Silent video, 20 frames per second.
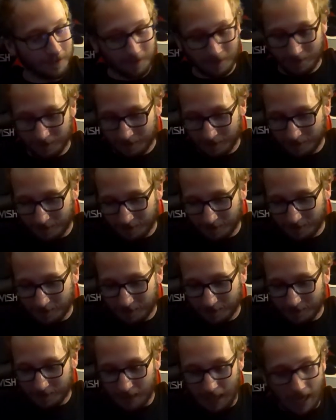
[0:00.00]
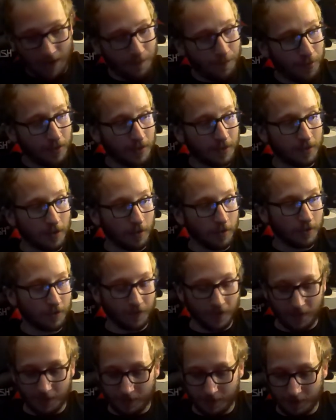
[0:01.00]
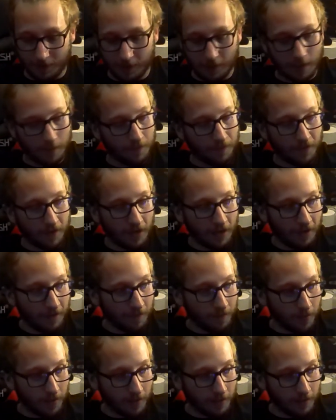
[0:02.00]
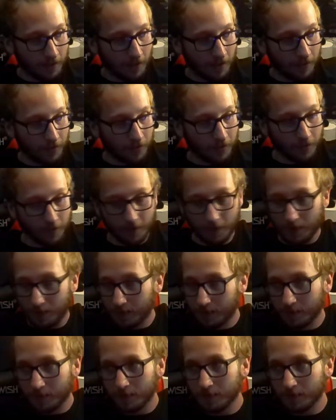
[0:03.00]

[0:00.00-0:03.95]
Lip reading: Play. I'd put Ghostface in top five, but not three.